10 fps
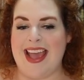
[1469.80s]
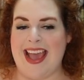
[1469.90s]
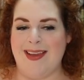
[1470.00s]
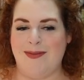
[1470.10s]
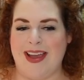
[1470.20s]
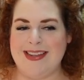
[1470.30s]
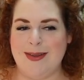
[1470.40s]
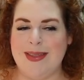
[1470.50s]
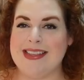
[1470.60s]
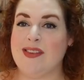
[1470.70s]
If I
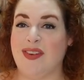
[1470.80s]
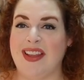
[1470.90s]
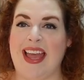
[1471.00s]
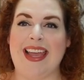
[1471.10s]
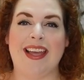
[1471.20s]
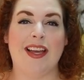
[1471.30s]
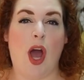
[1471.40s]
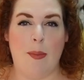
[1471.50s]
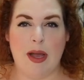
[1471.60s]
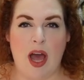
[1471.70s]
do this for like
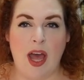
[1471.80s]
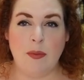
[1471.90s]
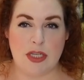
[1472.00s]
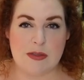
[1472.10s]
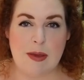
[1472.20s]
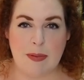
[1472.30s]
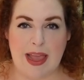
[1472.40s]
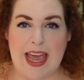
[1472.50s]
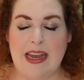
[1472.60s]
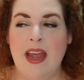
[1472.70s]
Comic-Con, which is my
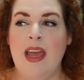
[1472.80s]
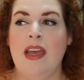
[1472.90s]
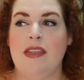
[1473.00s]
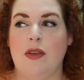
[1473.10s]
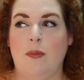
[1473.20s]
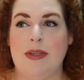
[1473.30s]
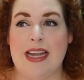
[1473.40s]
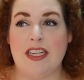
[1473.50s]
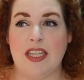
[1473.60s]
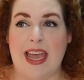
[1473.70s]
plan to
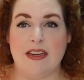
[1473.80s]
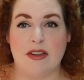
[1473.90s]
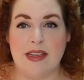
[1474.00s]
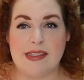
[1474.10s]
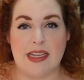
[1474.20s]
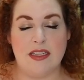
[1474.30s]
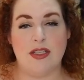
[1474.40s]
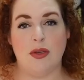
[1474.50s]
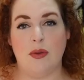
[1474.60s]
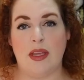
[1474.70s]
potentially enter this
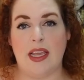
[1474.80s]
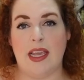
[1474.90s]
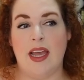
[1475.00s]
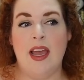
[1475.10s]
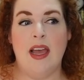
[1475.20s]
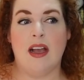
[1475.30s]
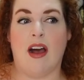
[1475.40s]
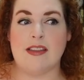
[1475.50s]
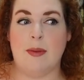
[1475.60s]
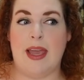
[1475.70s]
into the
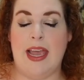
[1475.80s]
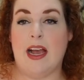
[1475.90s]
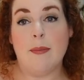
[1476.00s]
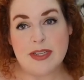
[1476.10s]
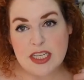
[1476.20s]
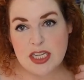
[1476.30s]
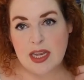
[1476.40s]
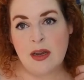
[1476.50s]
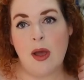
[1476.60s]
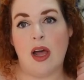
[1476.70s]
cosplay
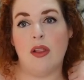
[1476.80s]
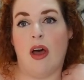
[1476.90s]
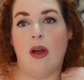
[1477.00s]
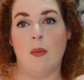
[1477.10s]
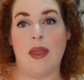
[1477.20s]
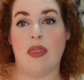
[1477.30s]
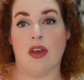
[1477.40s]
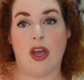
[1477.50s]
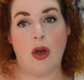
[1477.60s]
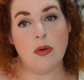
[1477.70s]
competition along with
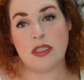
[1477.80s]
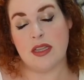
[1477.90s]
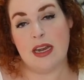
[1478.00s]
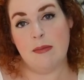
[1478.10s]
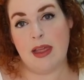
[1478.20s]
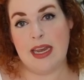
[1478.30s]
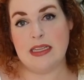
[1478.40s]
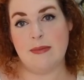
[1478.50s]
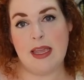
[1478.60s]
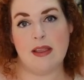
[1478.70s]
the coat that I'm planning
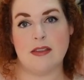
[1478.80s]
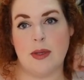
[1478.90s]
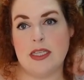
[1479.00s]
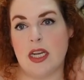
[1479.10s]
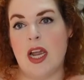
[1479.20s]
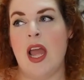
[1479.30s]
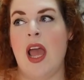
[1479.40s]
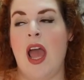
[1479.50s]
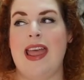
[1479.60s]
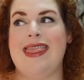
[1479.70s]
to make this winter,
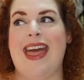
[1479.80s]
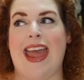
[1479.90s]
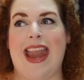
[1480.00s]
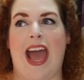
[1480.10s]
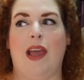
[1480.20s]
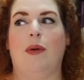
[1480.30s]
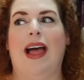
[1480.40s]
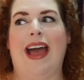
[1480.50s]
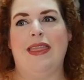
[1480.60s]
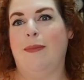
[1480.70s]
then I will
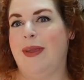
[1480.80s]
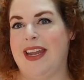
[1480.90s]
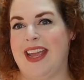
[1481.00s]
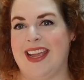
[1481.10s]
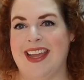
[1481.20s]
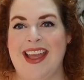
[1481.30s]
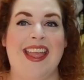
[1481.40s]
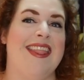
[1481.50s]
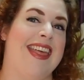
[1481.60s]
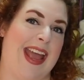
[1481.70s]
add the beading
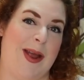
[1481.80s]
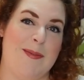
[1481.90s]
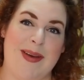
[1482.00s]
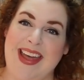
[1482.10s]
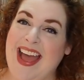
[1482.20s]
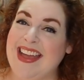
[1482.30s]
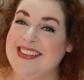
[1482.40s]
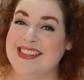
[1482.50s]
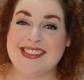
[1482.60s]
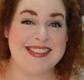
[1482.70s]
there, but I
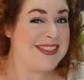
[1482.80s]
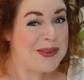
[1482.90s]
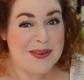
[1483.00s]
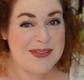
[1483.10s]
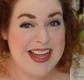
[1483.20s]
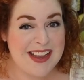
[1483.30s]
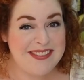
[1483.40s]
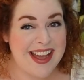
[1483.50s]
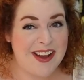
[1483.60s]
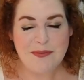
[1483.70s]
just don't have
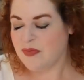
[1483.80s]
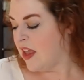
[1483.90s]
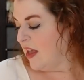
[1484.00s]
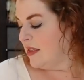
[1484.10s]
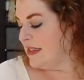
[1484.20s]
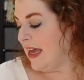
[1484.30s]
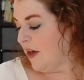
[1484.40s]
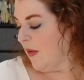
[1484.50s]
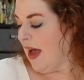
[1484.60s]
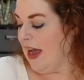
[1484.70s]
time now.
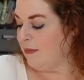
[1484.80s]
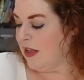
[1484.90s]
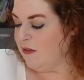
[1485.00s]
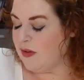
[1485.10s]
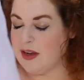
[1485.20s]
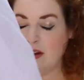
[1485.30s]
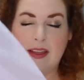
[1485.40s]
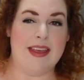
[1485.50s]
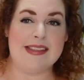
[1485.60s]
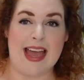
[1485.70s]
So I'm gonna figure
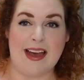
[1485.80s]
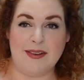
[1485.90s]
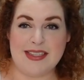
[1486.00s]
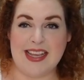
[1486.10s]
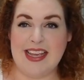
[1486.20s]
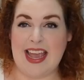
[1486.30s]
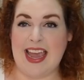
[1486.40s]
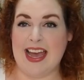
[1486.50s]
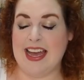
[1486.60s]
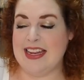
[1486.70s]
all this out
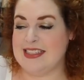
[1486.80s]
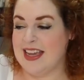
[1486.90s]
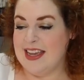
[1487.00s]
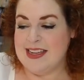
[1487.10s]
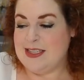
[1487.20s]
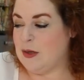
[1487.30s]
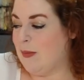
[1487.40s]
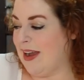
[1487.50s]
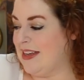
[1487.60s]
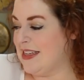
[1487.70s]
and do
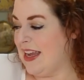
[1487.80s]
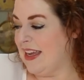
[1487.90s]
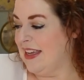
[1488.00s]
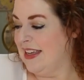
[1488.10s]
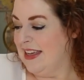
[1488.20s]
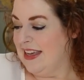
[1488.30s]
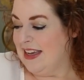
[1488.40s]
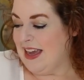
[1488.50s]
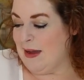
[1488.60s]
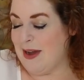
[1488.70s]
binding.
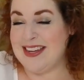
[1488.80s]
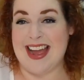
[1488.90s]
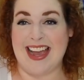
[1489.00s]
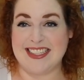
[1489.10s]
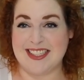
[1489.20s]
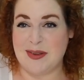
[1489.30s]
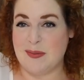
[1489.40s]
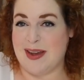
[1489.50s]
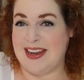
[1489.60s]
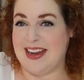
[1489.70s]
I might actually do
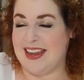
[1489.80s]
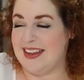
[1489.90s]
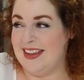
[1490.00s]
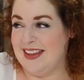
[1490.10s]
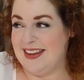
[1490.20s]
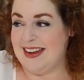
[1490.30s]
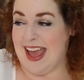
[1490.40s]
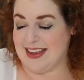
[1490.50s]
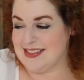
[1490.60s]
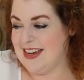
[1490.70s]
the binding
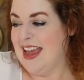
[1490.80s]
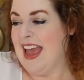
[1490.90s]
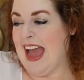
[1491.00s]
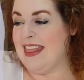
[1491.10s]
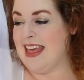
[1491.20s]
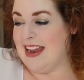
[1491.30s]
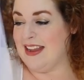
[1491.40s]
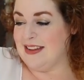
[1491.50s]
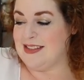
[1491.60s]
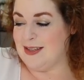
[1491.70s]
next and
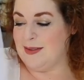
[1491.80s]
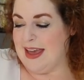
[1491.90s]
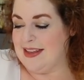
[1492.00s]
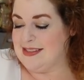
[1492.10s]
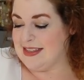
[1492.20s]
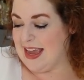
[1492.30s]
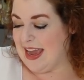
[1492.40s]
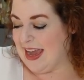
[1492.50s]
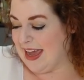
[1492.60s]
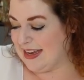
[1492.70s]
then do this,
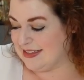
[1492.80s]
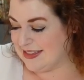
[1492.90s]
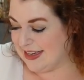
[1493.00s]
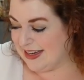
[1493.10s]
and